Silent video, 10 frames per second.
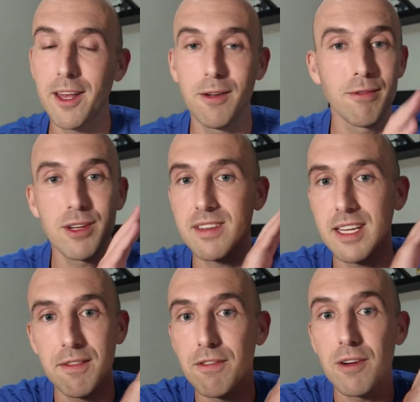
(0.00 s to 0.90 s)
you've
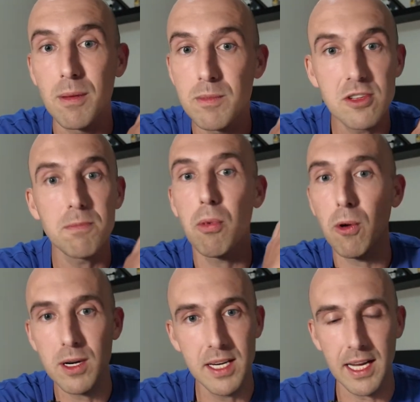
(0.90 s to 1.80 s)
received from
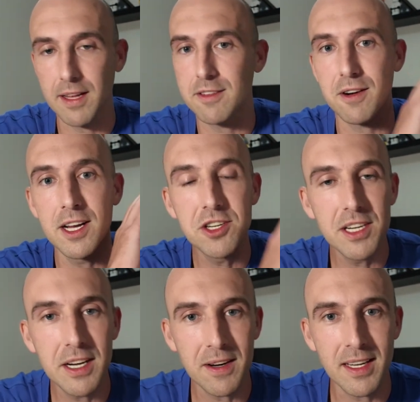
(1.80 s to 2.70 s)
support tickets or
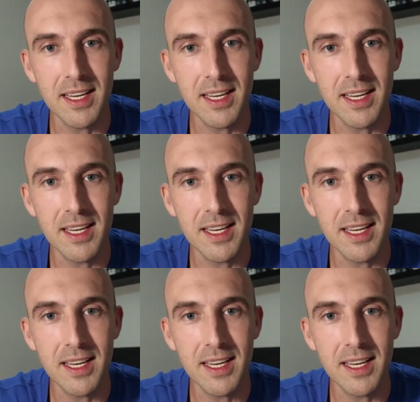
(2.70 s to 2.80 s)
engineering